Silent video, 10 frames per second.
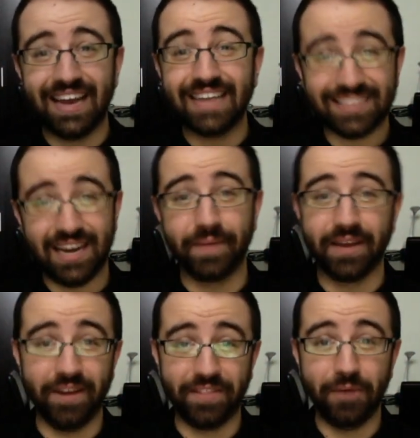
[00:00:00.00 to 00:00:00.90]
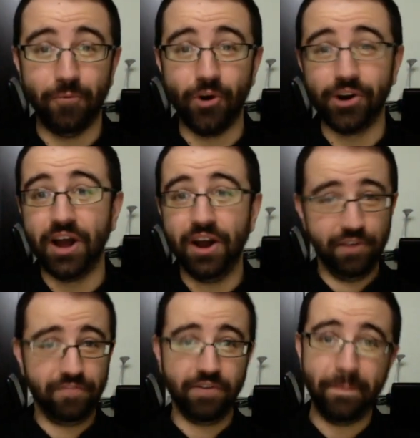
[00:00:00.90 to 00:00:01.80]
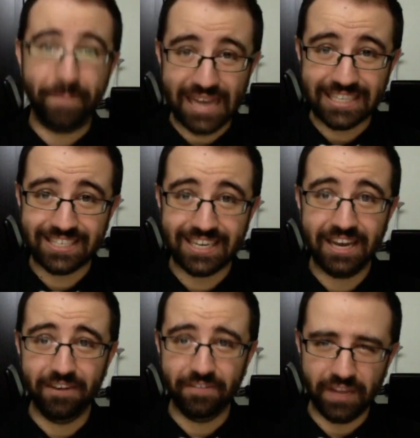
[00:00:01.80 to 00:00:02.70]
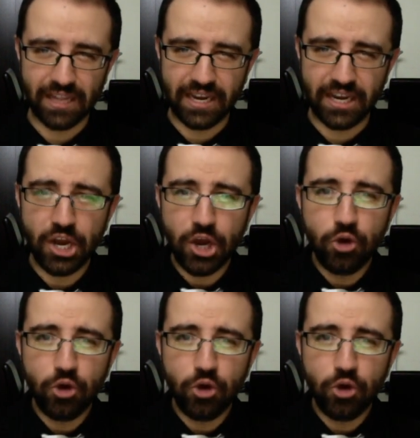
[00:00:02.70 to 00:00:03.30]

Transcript: it's time to give out the award for best villain,